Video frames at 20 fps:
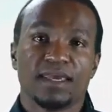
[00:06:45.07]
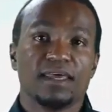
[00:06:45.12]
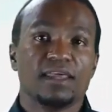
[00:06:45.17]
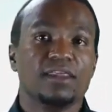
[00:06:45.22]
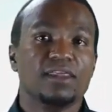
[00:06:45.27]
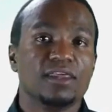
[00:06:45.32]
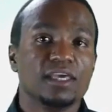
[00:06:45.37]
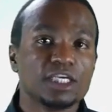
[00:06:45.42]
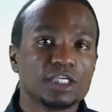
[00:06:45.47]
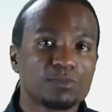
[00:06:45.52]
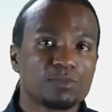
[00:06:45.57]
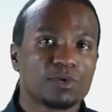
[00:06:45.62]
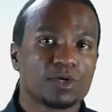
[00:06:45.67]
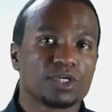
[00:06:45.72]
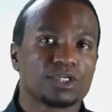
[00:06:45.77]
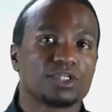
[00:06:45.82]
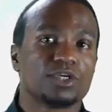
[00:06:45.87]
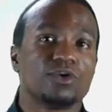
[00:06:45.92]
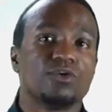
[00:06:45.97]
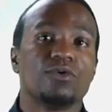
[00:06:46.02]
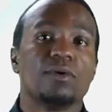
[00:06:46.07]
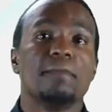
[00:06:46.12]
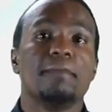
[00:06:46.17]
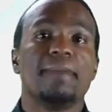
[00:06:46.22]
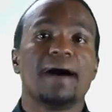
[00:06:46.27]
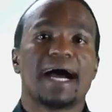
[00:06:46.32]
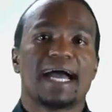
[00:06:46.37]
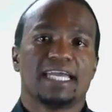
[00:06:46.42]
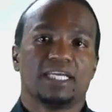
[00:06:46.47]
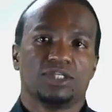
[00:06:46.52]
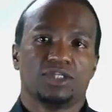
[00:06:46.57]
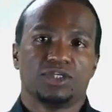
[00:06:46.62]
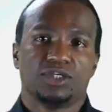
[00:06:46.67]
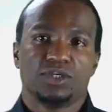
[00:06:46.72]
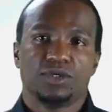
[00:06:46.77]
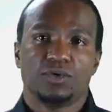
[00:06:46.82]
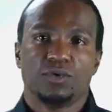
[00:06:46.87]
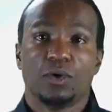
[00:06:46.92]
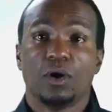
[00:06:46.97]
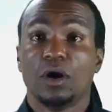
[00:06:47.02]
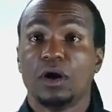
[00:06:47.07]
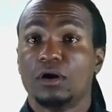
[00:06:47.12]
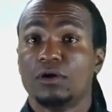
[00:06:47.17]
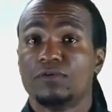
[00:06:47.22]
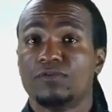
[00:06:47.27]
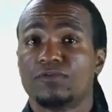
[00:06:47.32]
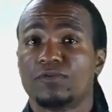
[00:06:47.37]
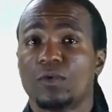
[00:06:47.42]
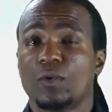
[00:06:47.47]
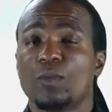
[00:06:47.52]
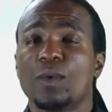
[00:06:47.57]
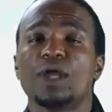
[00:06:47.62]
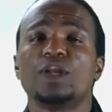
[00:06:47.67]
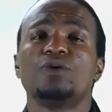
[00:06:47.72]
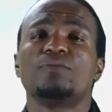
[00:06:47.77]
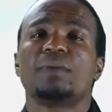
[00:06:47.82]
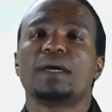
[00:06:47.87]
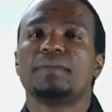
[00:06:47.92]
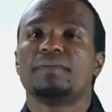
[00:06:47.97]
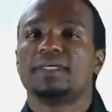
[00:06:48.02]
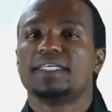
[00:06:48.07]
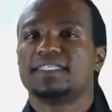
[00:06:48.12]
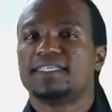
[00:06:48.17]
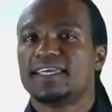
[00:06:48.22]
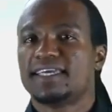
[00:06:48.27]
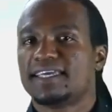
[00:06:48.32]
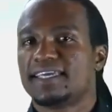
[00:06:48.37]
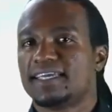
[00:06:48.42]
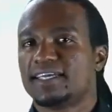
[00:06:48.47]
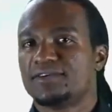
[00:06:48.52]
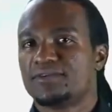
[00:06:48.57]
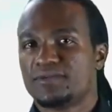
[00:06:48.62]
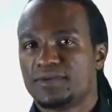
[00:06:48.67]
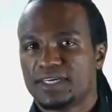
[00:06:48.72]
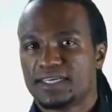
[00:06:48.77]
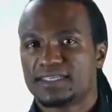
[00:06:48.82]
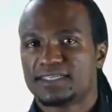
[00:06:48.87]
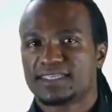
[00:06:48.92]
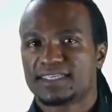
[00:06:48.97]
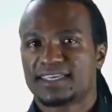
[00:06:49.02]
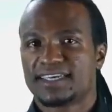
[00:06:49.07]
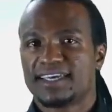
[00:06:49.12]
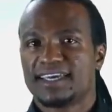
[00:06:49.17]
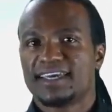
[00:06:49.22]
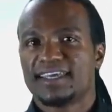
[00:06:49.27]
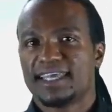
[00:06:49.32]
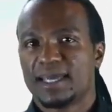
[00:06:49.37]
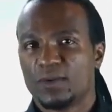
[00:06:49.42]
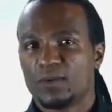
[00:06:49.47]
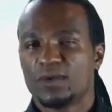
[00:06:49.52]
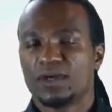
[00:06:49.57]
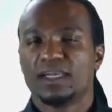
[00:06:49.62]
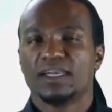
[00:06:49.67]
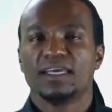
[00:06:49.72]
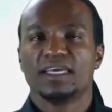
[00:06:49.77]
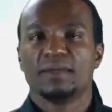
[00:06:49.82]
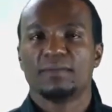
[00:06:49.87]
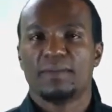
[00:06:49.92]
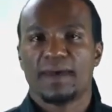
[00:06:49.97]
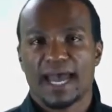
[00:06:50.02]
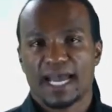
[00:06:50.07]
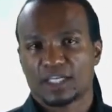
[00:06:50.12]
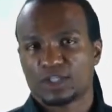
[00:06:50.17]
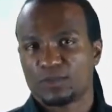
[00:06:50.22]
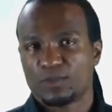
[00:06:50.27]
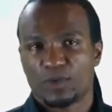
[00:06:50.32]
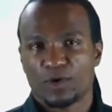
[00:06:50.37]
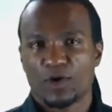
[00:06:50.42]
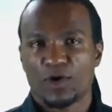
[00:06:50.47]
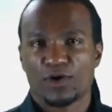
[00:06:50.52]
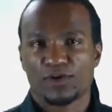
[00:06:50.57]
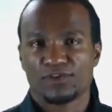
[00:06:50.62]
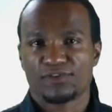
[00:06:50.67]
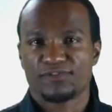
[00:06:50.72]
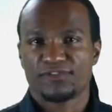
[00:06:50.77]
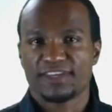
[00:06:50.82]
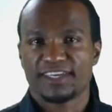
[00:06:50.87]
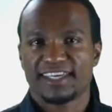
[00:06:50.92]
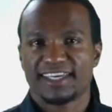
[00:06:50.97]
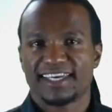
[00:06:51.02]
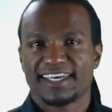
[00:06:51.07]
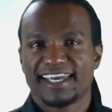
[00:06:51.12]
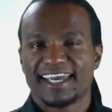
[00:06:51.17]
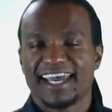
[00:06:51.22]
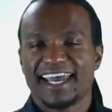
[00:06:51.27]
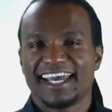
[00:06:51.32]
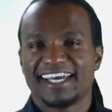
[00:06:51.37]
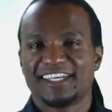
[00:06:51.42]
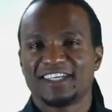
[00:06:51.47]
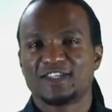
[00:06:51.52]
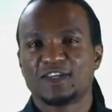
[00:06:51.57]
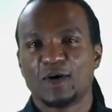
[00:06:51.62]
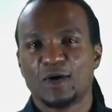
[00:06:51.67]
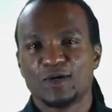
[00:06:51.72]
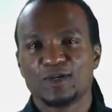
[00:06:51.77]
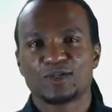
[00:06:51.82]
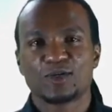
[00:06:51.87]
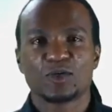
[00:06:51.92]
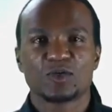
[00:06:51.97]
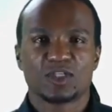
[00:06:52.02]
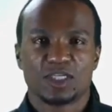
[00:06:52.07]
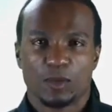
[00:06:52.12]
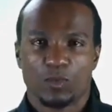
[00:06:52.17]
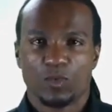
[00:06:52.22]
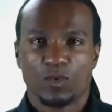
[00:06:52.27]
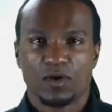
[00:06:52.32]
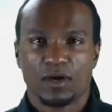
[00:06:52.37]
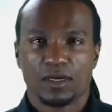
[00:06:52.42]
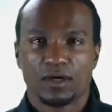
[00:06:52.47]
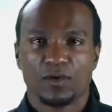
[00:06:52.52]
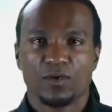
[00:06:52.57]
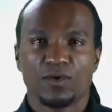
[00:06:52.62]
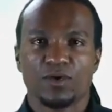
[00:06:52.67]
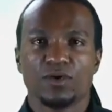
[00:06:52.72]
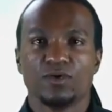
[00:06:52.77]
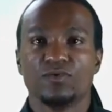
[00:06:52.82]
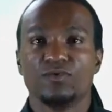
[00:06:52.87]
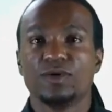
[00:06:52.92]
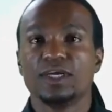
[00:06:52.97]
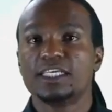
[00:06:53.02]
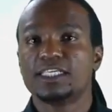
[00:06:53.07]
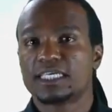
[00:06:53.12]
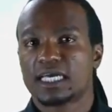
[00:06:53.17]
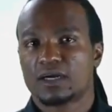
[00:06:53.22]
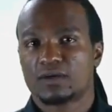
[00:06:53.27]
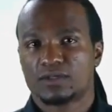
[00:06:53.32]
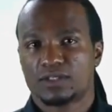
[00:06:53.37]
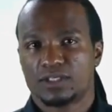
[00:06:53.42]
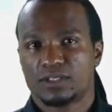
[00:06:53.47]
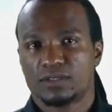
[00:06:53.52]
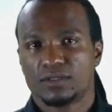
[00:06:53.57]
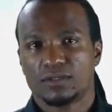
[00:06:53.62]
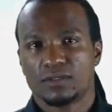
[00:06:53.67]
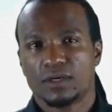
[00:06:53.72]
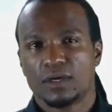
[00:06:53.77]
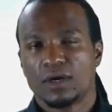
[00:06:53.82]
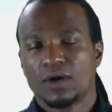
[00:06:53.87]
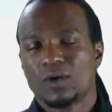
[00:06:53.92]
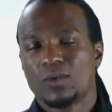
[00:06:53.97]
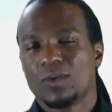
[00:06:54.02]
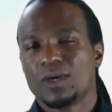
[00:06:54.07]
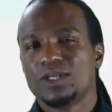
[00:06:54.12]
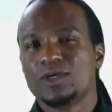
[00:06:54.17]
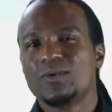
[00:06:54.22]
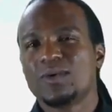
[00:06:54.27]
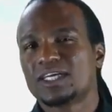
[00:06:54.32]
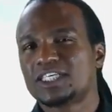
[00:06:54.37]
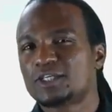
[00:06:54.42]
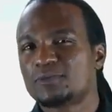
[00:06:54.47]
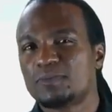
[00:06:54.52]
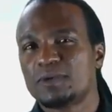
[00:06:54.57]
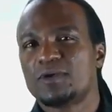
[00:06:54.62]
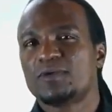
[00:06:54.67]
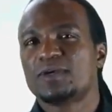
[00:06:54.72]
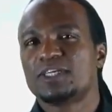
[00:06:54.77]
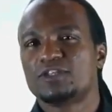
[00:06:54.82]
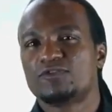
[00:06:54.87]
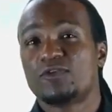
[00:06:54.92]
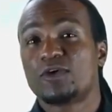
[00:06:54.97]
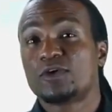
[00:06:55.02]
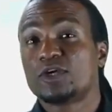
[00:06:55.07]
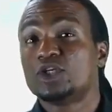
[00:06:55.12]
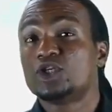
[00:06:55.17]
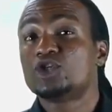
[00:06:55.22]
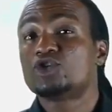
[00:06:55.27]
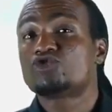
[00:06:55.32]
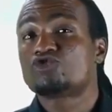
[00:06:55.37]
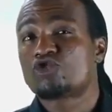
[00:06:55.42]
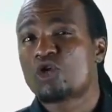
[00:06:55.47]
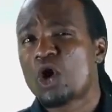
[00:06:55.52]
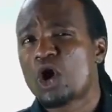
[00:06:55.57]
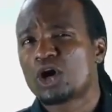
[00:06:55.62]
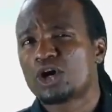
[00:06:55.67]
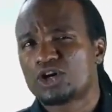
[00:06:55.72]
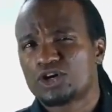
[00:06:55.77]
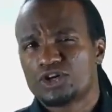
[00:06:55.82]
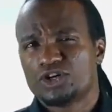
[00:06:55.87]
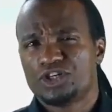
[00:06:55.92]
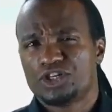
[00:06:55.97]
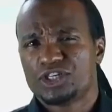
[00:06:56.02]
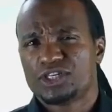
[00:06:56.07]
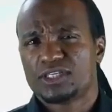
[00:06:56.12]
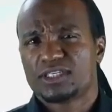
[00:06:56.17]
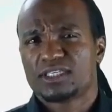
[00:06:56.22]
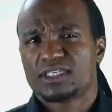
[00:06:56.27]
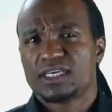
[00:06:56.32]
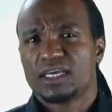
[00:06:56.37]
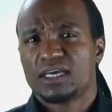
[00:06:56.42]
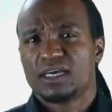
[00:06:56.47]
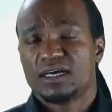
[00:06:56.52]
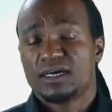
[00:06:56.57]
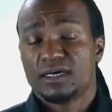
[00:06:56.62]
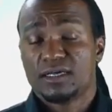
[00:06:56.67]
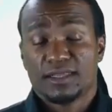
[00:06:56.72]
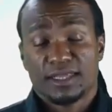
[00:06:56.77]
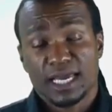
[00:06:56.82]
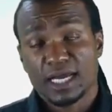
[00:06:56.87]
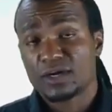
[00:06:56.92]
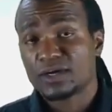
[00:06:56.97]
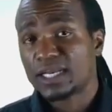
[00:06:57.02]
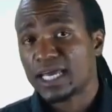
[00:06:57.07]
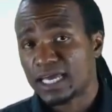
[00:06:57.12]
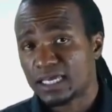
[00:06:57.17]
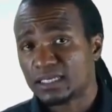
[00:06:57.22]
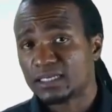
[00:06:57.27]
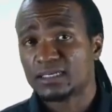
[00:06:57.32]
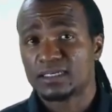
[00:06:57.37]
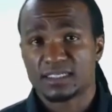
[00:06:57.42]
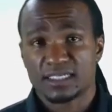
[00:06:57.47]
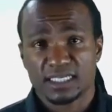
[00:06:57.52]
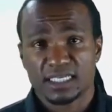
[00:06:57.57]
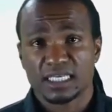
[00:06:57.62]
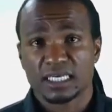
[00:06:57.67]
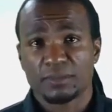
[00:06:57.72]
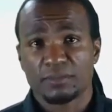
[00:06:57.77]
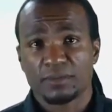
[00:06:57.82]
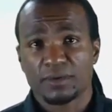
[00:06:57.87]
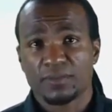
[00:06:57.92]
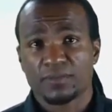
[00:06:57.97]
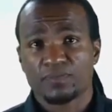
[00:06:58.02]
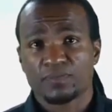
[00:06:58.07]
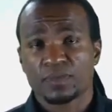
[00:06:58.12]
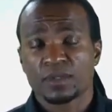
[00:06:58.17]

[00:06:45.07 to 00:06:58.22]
This person reminds you of when you might be taking a risk that would lead back to pornography, and is also someone who you reach out to when you experience very strong urges that could end in a slip.